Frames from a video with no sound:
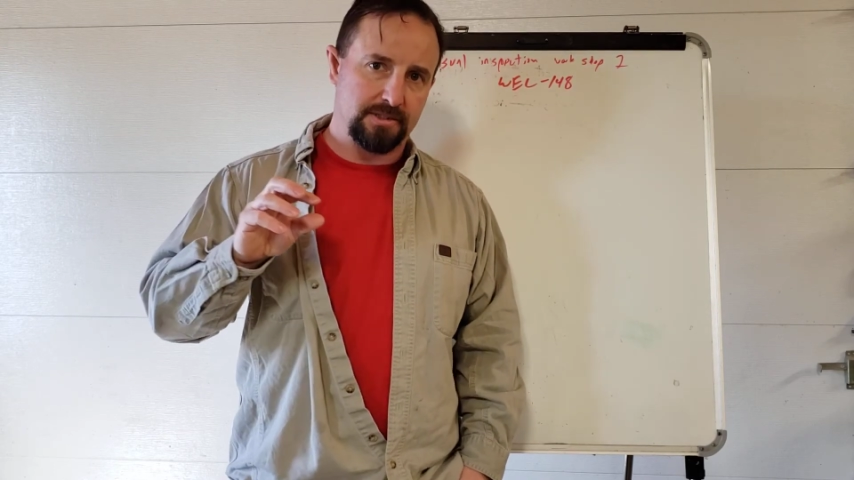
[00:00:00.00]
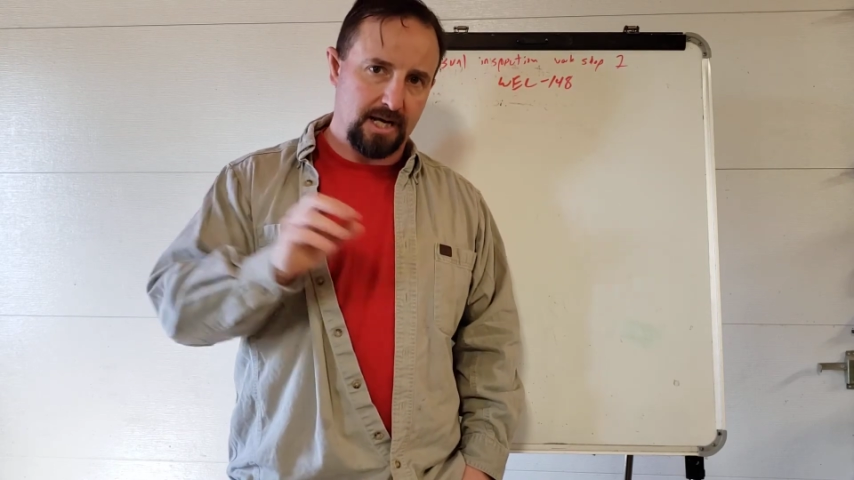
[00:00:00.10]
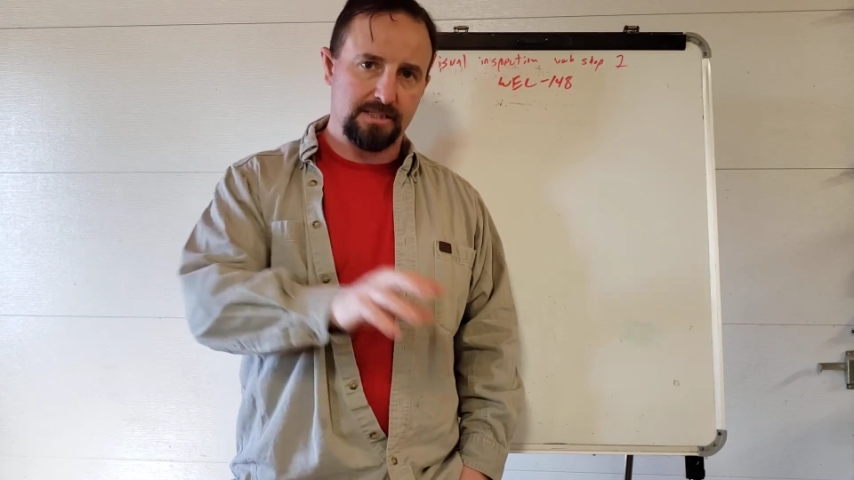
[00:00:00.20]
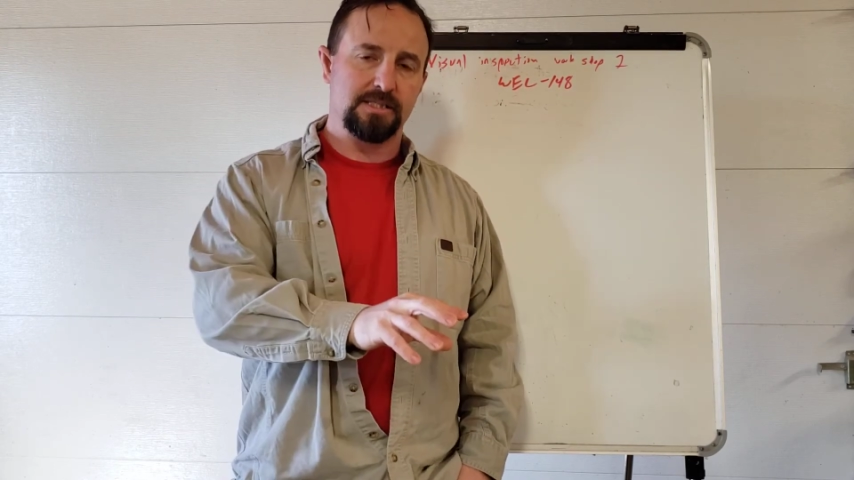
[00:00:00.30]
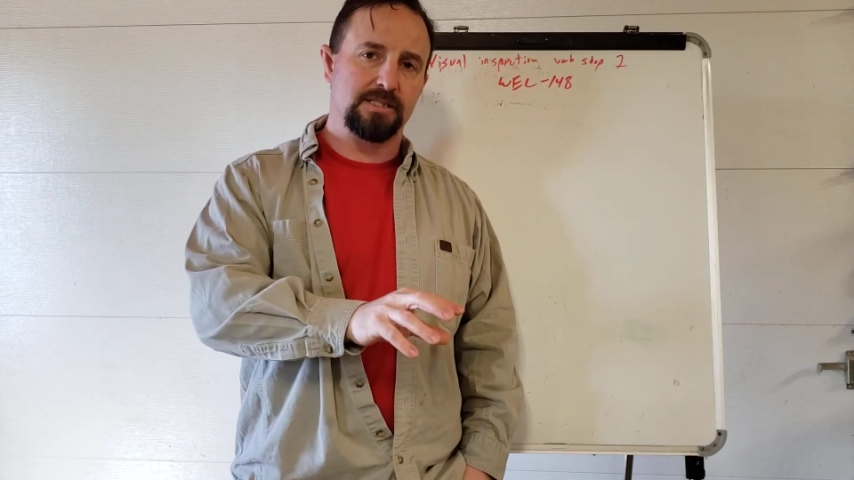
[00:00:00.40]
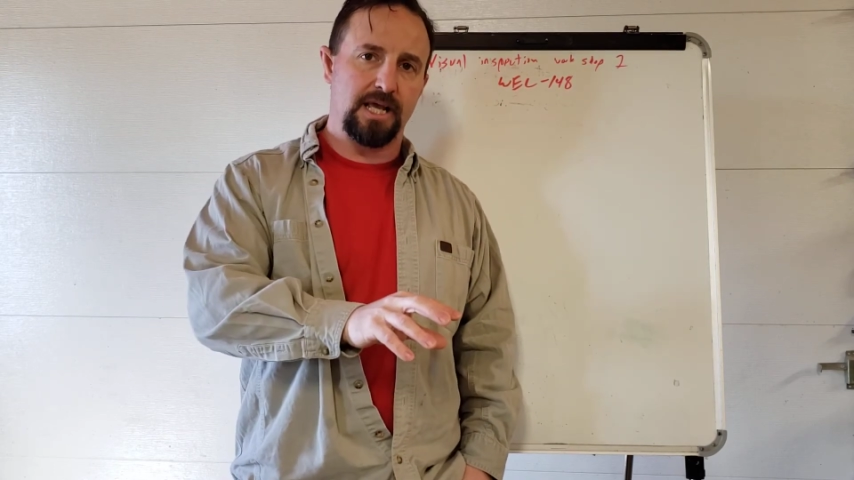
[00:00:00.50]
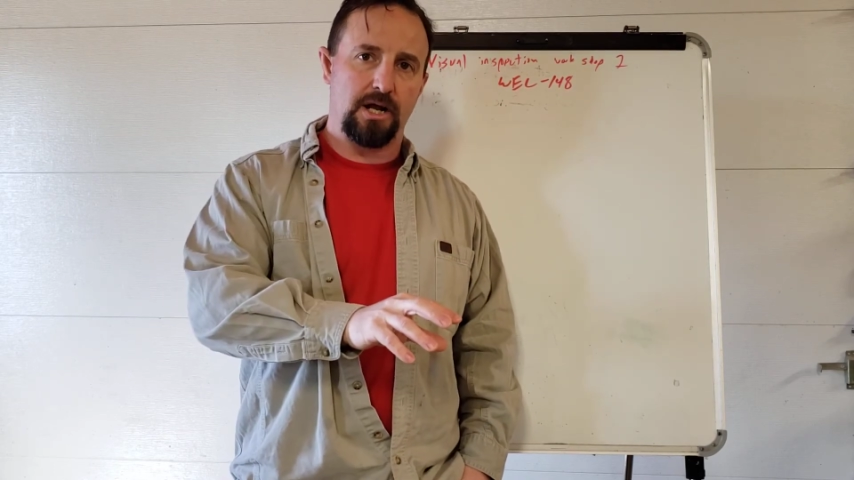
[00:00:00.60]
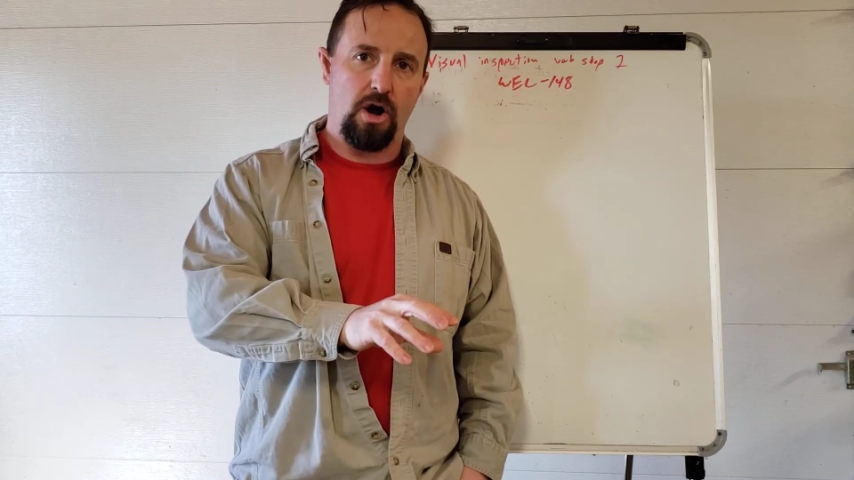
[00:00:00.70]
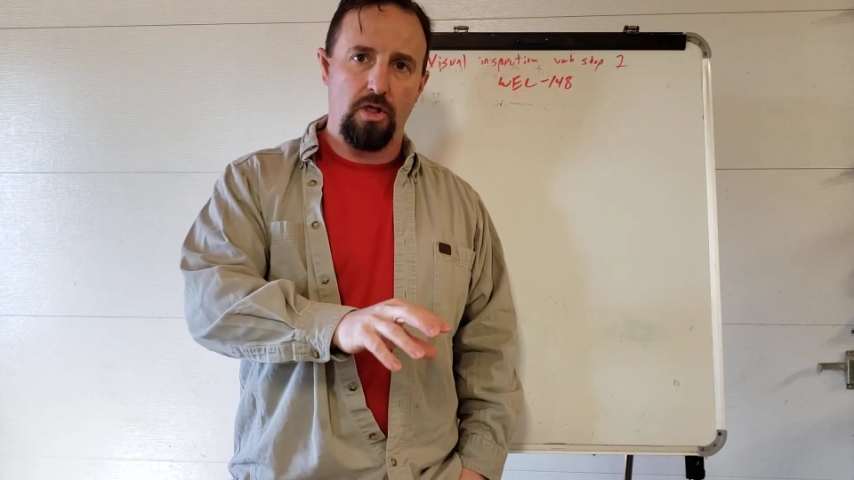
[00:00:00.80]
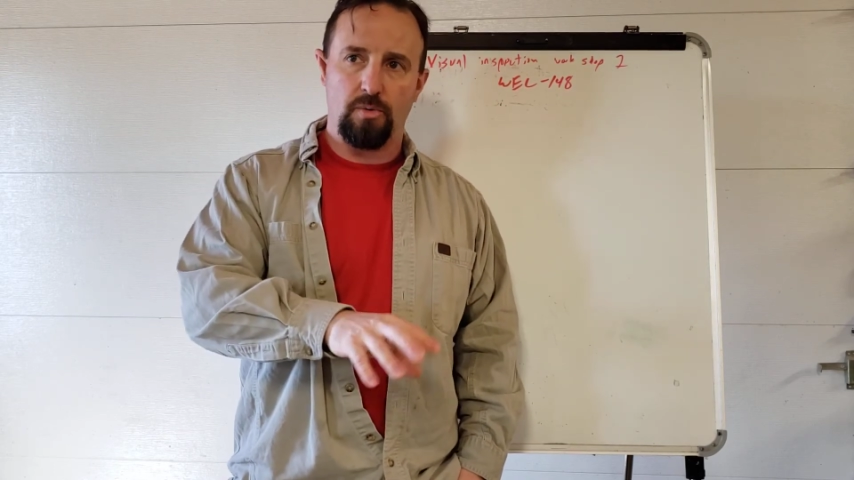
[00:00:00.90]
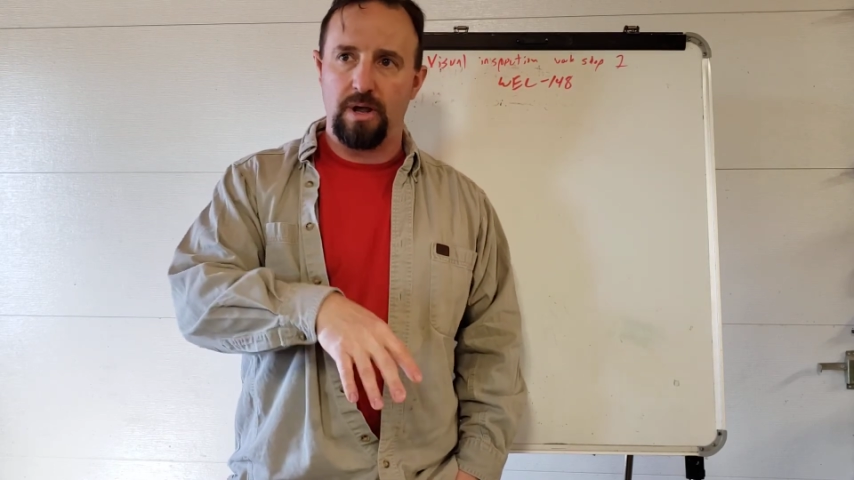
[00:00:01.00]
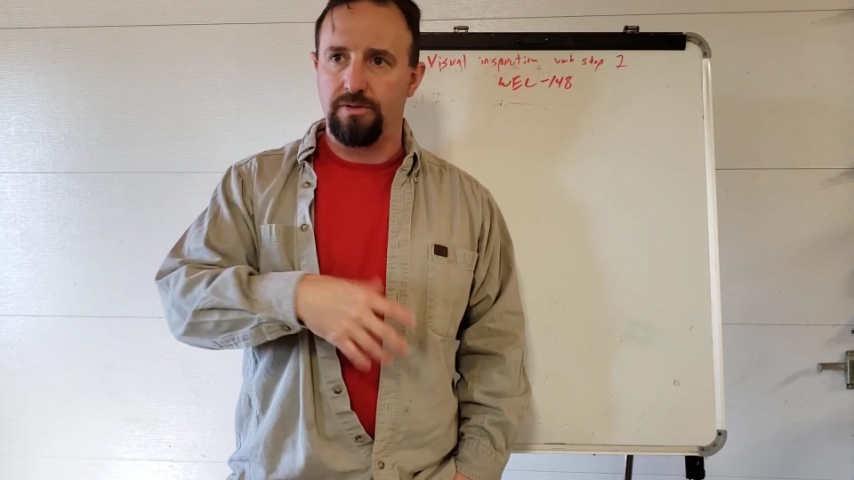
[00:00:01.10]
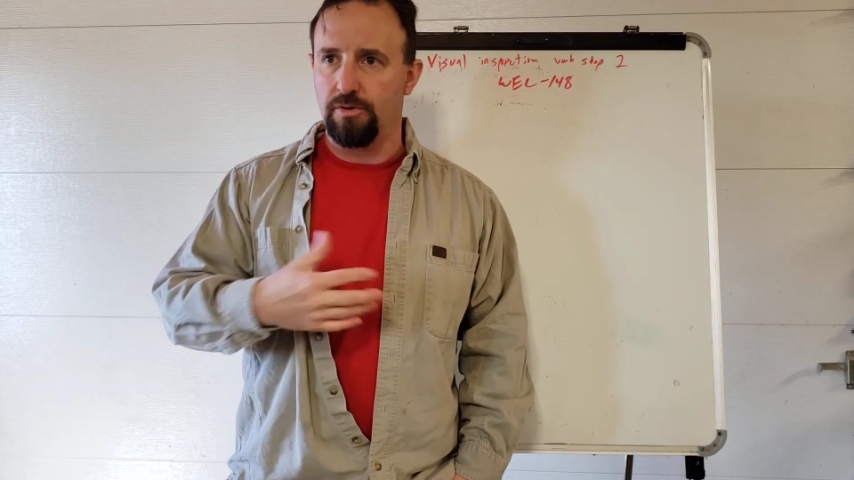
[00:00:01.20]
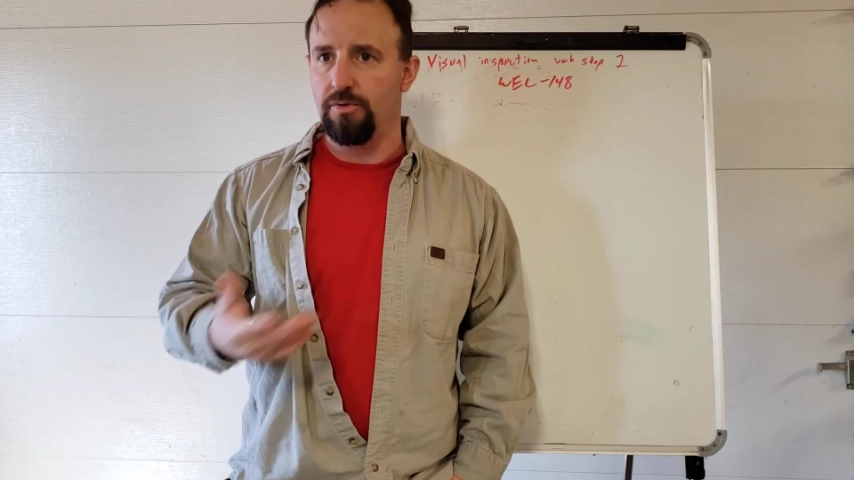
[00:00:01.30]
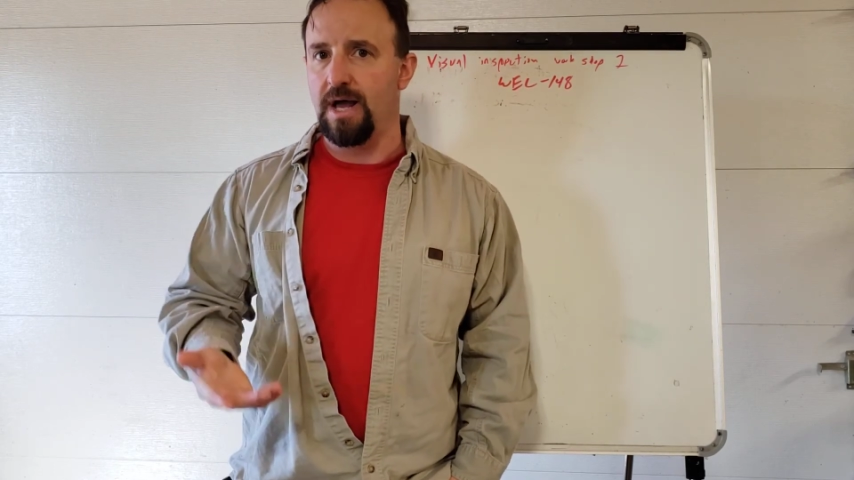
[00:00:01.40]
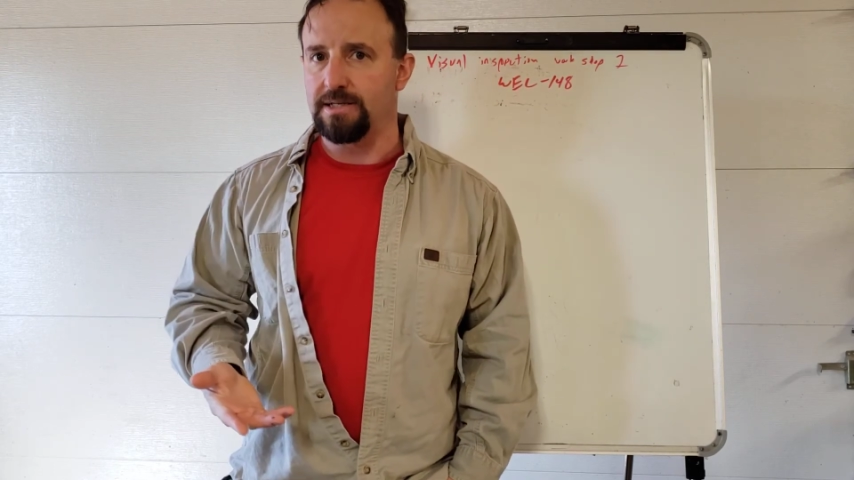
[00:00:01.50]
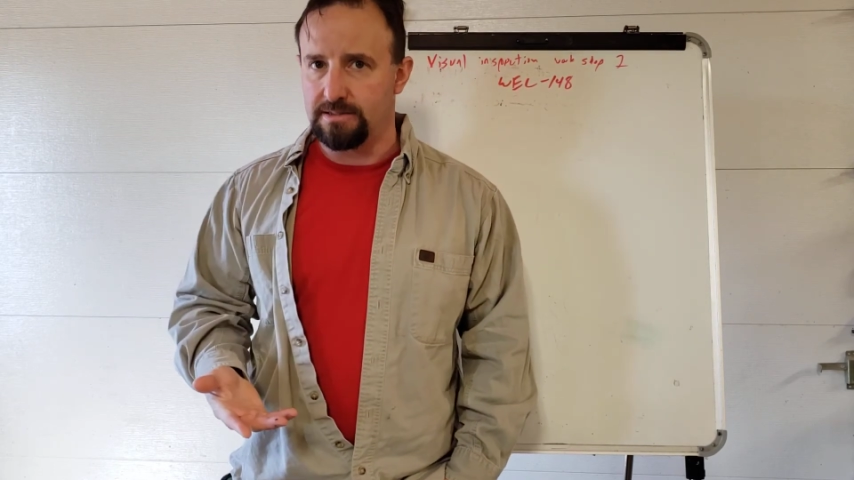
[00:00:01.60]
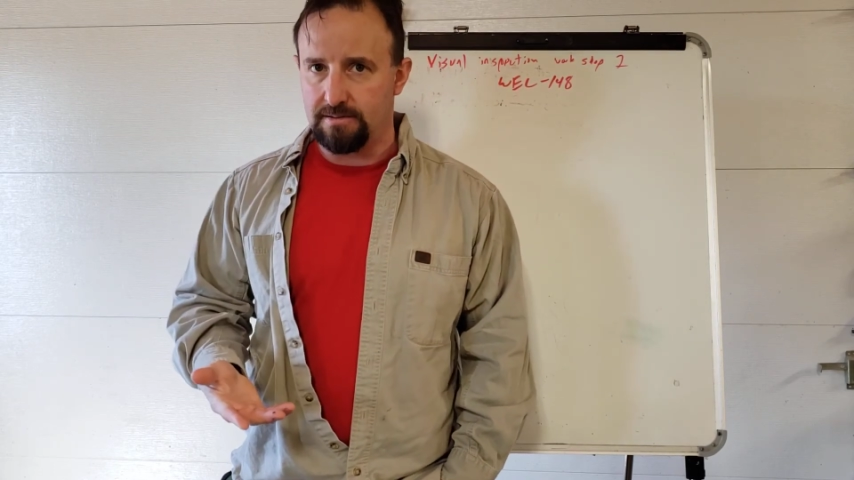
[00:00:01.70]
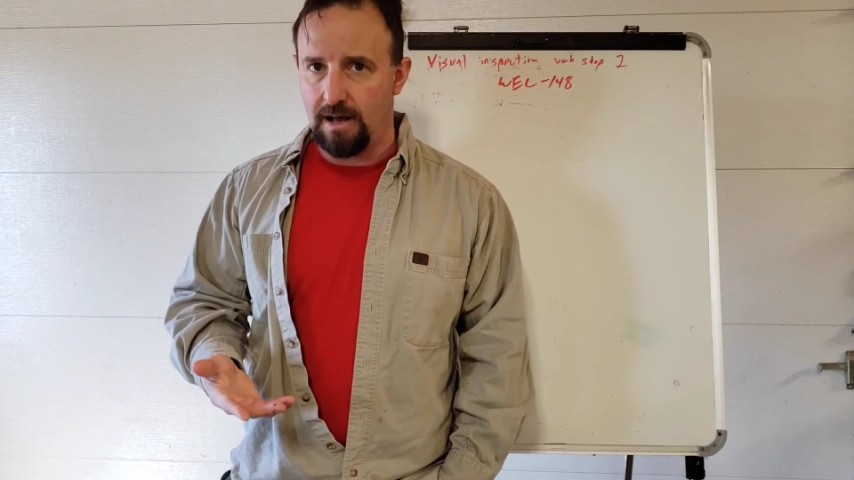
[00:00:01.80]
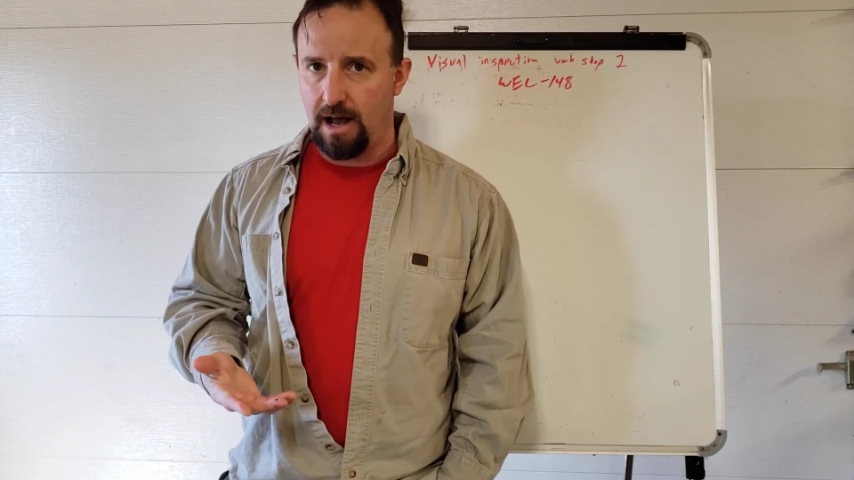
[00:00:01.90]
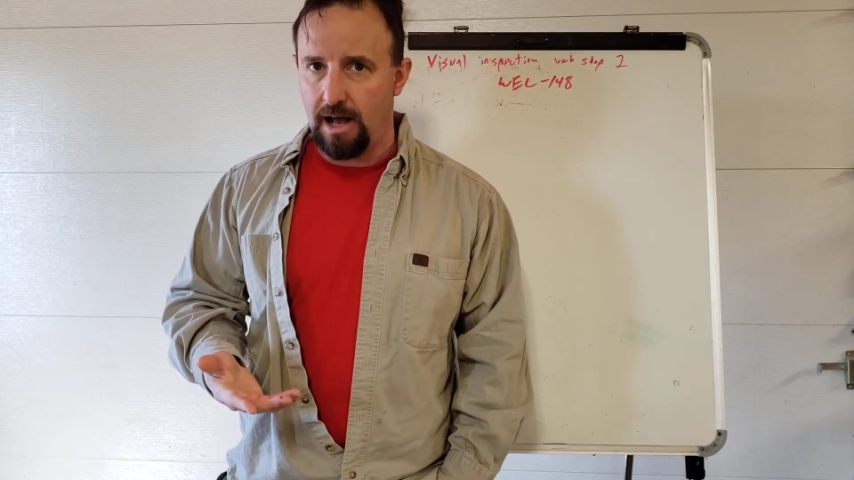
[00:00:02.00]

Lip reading: doesn't sink all the way through, that's